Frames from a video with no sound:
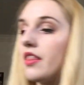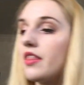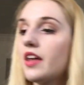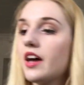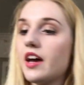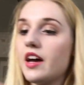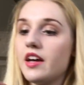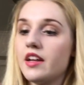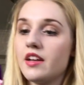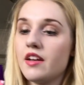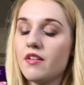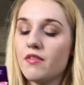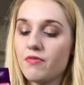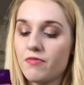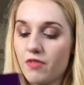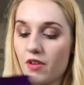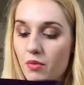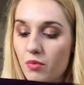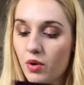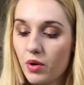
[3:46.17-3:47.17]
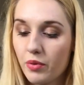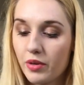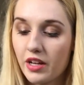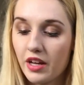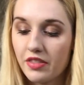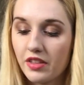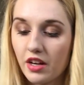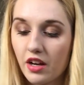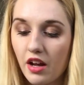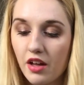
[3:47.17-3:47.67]
Then from where we
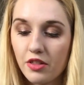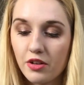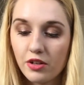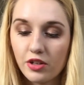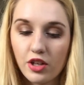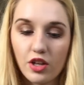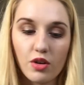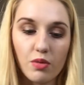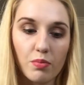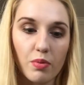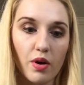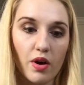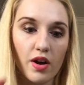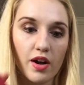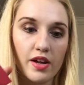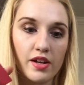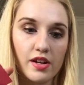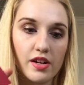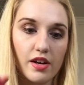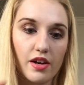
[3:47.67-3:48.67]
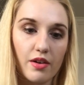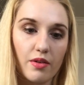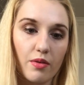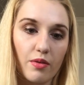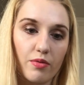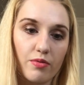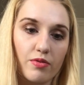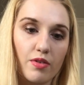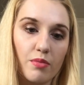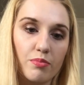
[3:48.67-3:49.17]
got that other coupon,
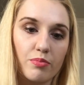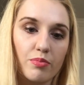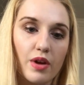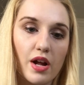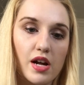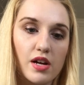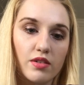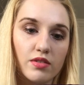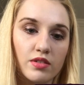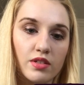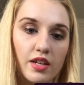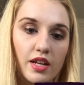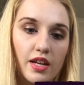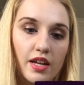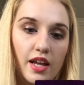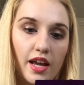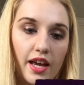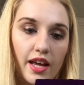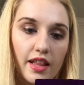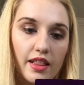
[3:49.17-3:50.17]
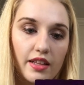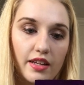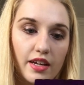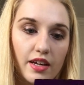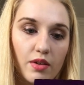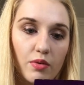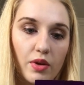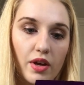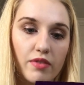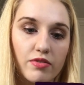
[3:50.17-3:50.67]
from Brown and
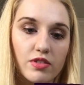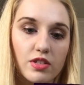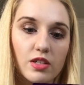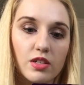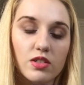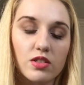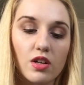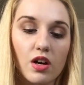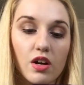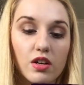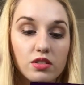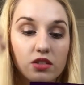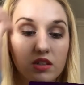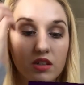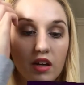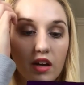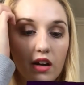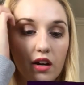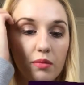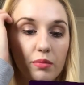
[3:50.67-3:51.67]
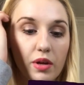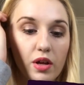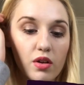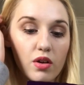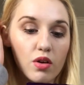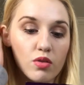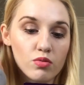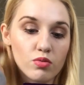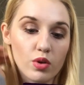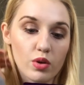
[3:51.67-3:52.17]
Haley, we have sea salt
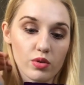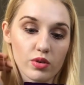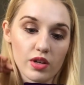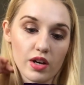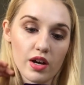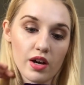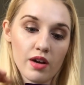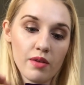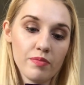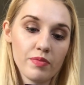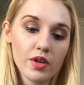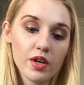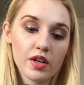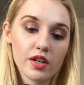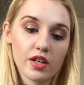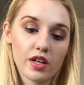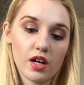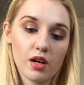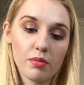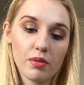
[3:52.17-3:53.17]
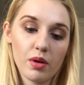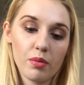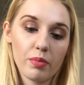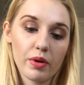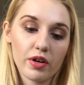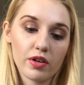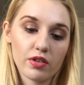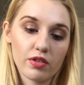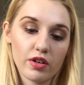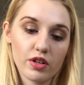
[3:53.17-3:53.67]
caramel roca, caramel
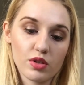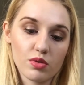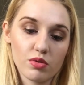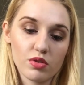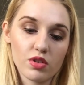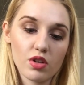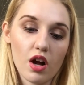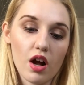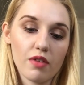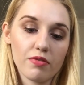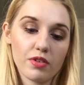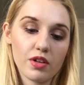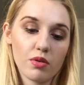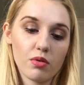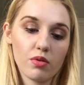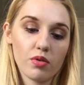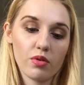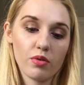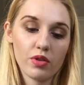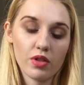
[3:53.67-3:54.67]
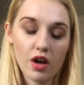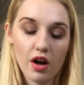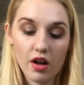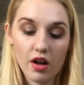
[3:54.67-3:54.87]
butter crunch with toffee with